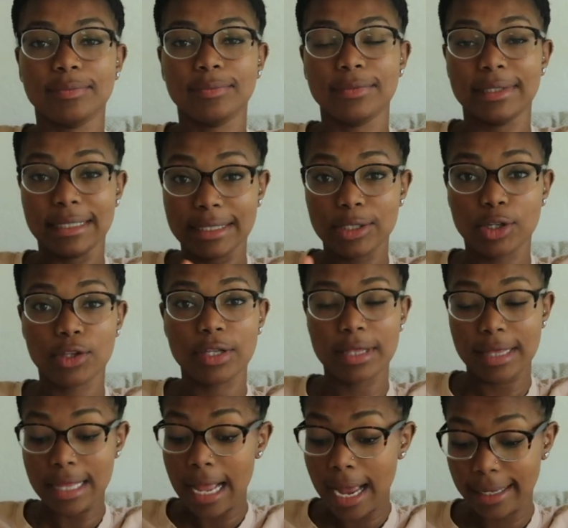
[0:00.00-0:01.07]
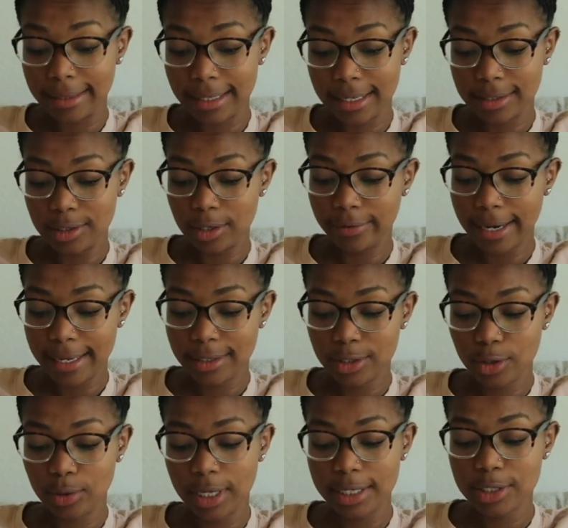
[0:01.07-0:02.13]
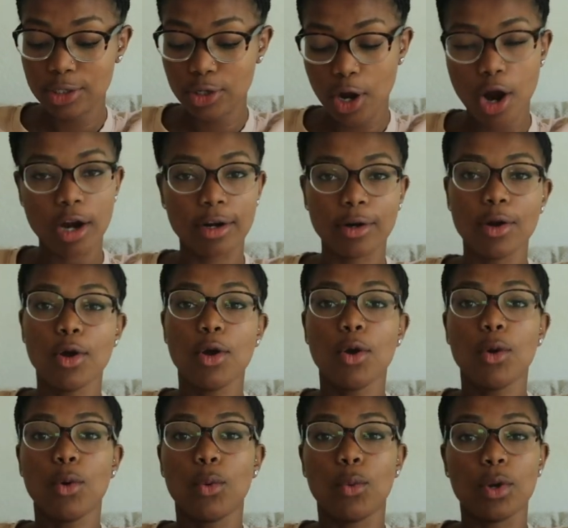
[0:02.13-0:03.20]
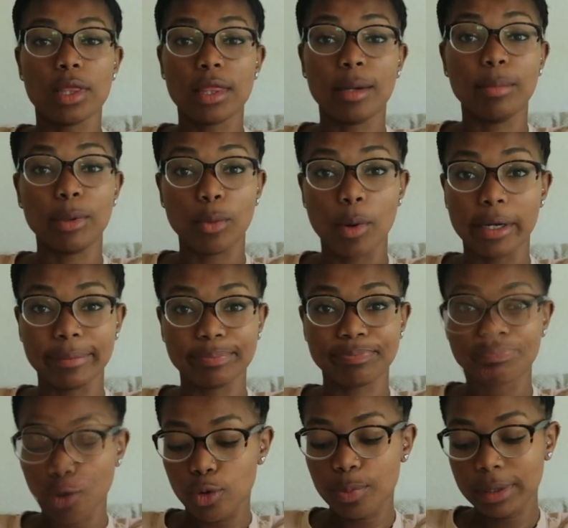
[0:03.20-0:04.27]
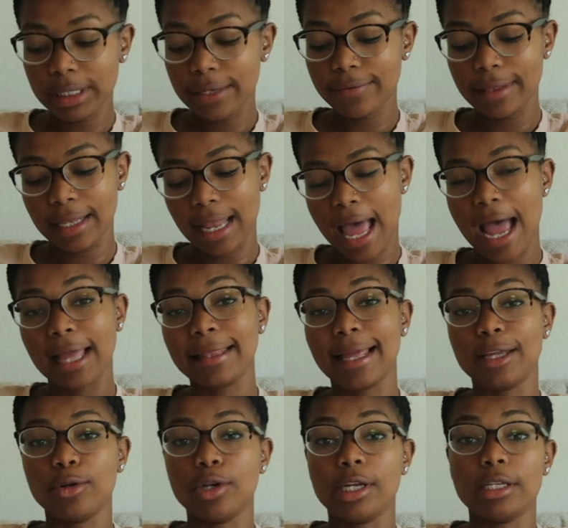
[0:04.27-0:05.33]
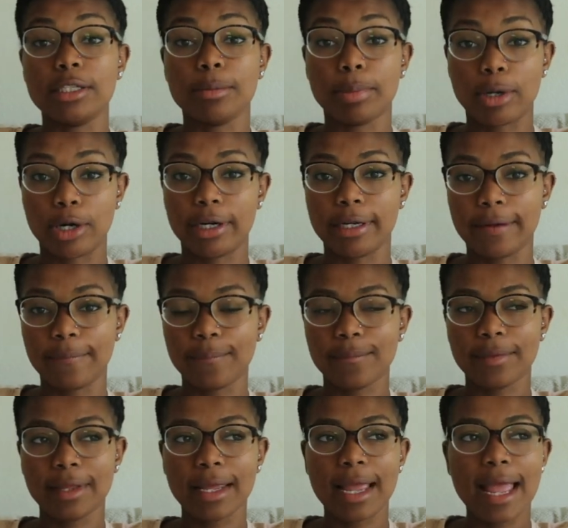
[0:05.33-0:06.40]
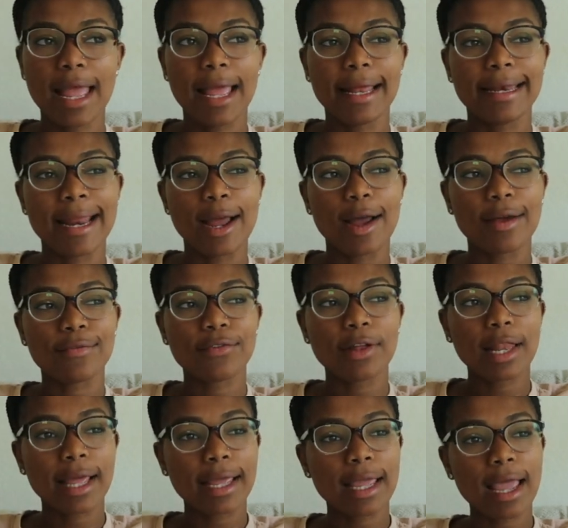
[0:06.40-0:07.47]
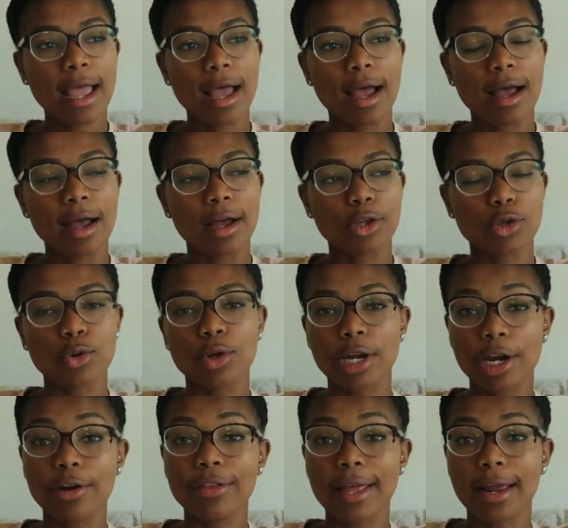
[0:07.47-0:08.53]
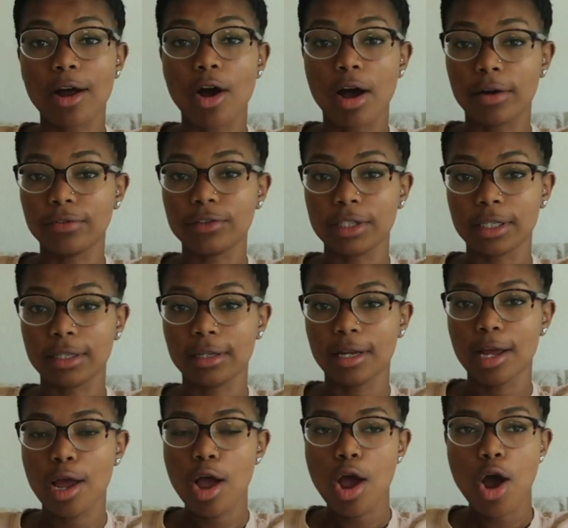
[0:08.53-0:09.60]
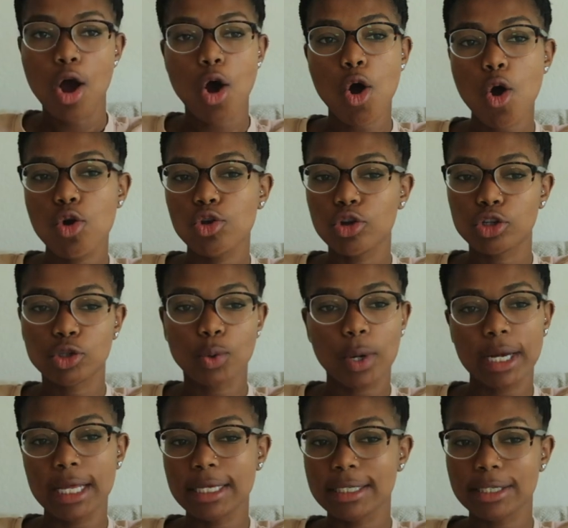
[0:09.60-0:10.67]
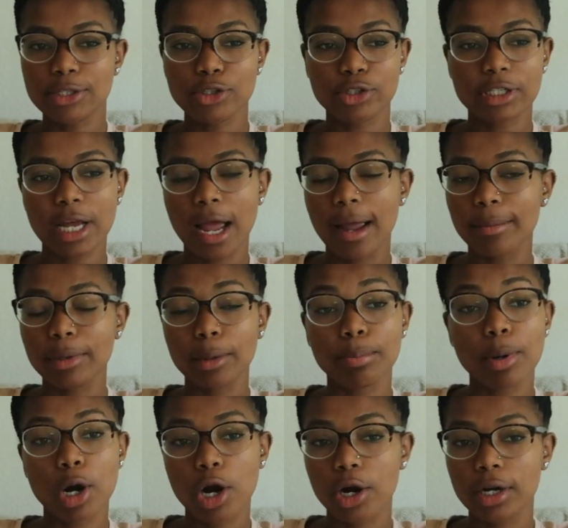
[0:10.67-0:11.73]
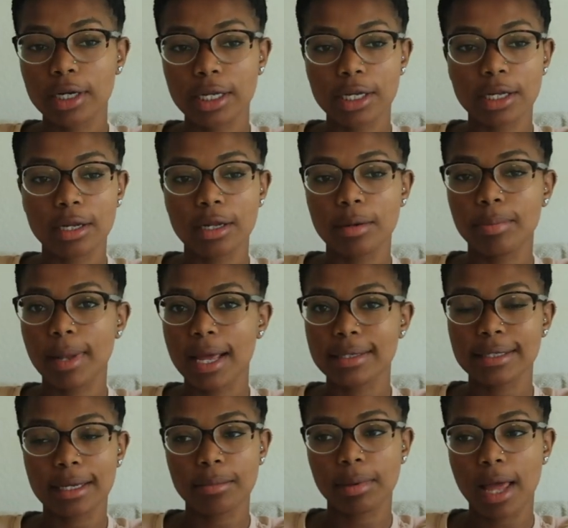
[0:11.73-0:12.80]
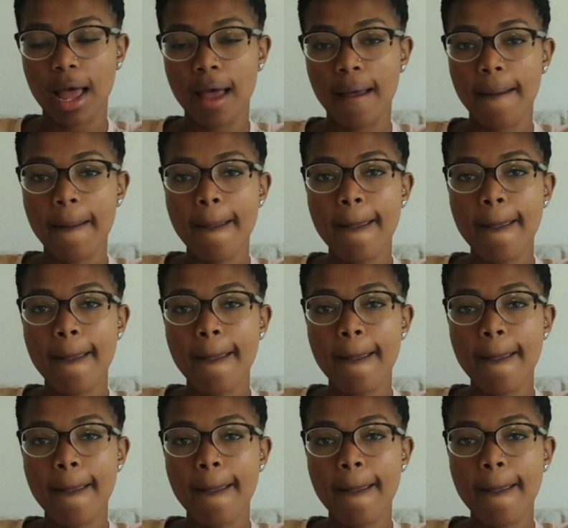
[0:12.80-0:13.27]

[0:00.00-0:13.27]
These are the 9 things, all right? So let's start with number 1. Don't believe the lie that you need to party. Now, I feel like you hear that often. Oh, your 20s is your time to party, blah, blah, blah.